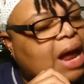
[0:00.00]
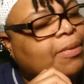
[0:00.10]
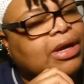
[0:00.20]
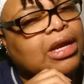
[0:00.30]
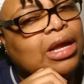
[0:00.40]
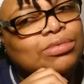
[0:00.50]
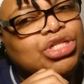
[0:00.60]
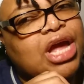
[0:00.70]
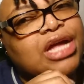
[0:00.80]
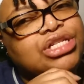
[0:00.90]
I'm going to get up and
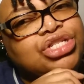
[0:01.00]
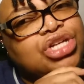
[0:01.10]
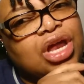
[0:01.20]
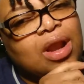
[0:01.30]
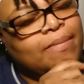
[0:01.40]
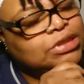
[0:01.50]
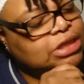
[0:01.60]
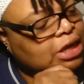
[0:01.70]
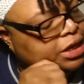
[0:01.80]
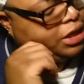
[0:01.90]
change the channel. I'm going to
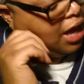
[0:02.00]
tell you